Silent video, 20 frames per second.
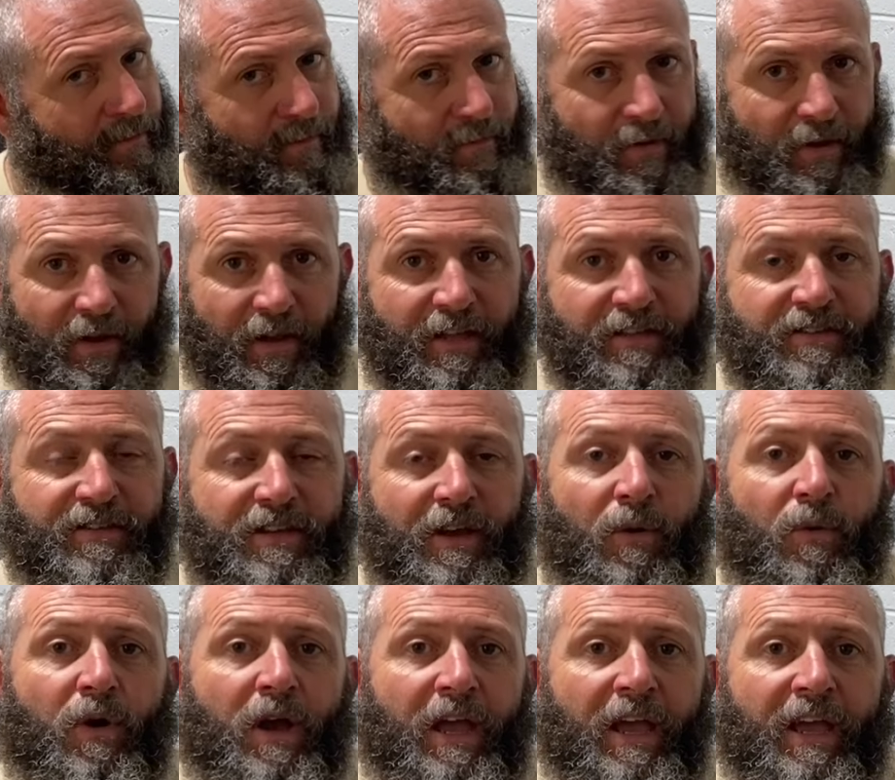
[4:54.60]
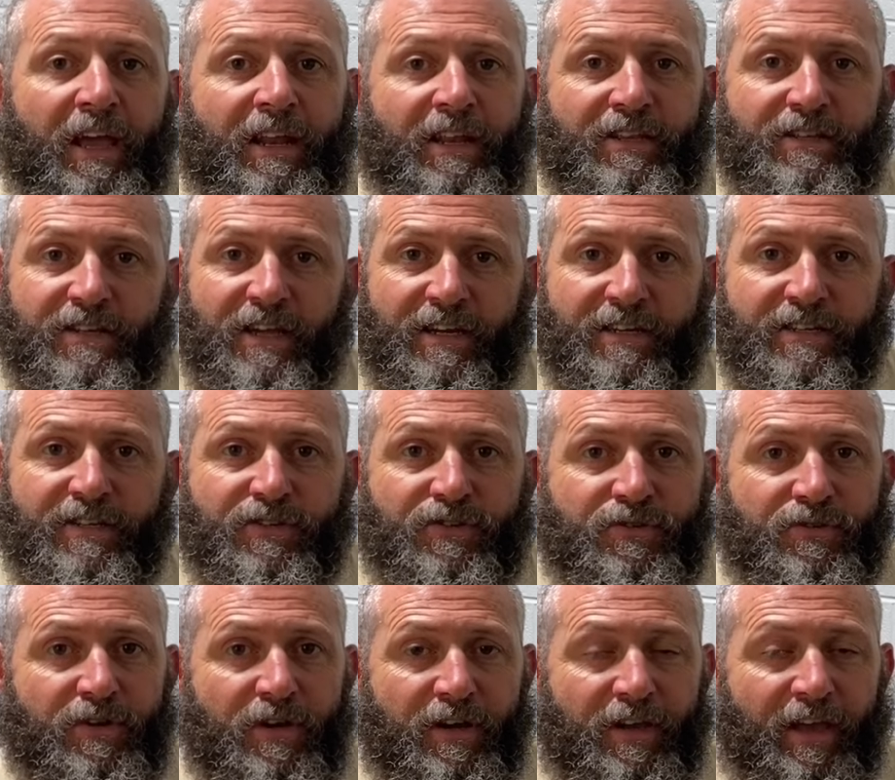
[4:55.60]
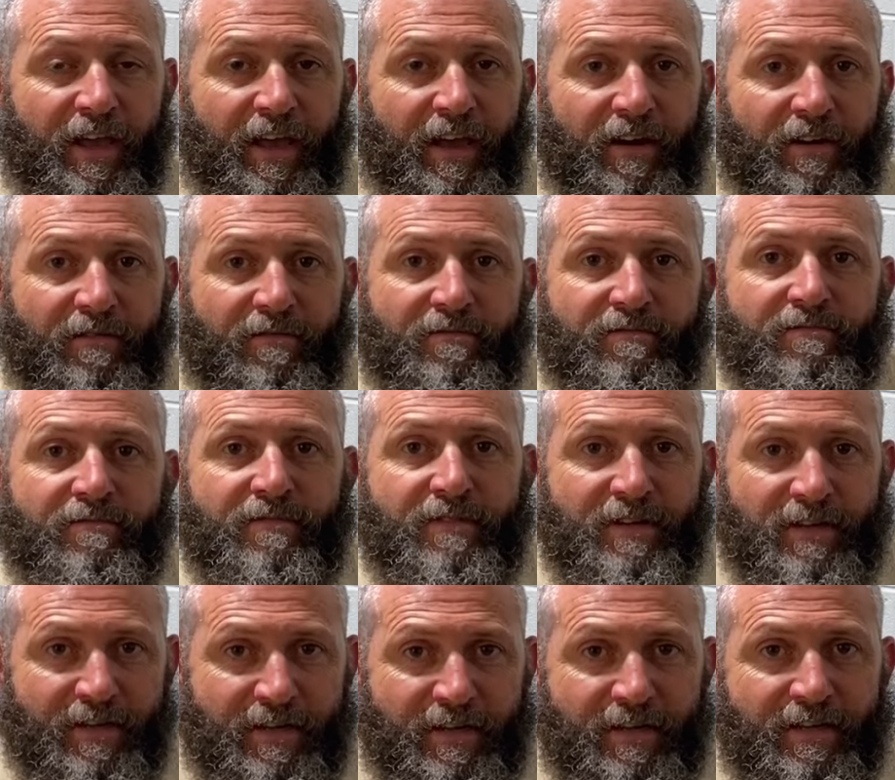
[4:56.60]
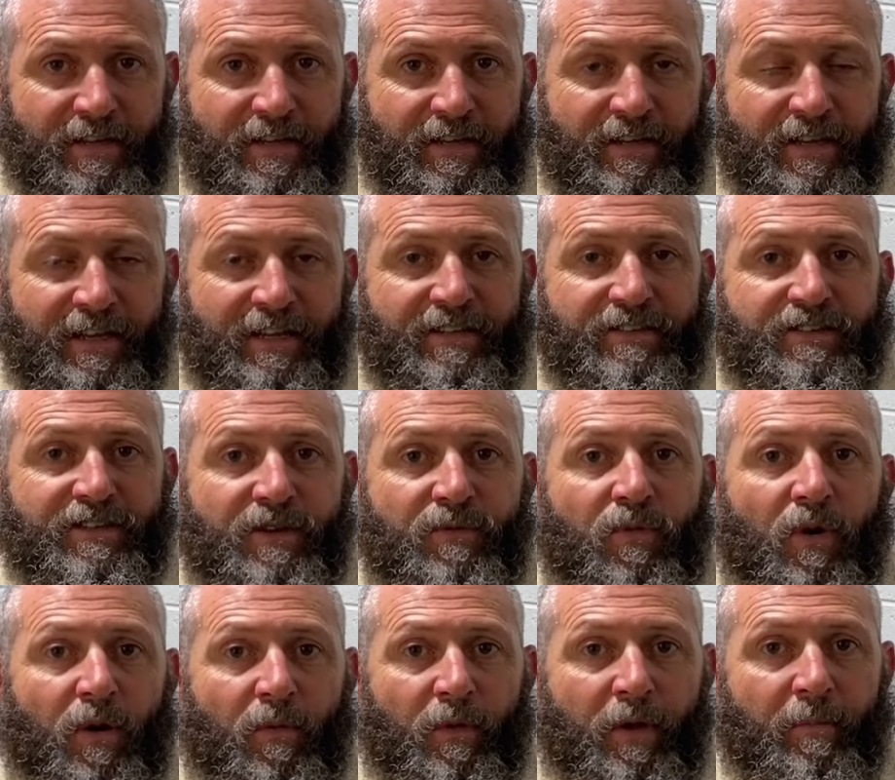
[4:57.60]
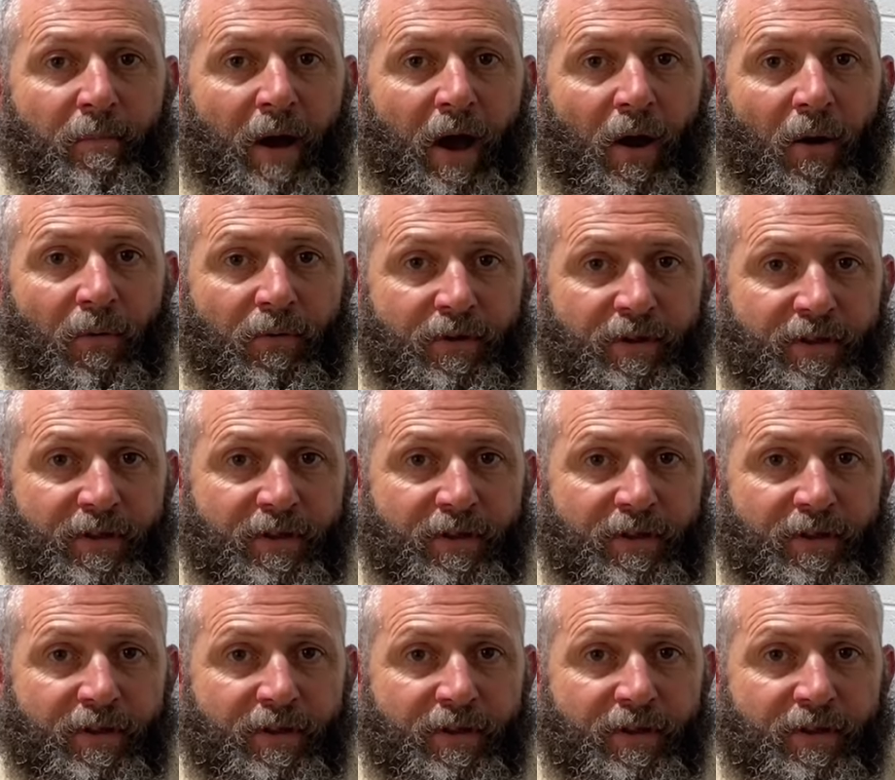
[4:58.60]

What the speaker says: But let's go ahead and check this truck out and see what we bought.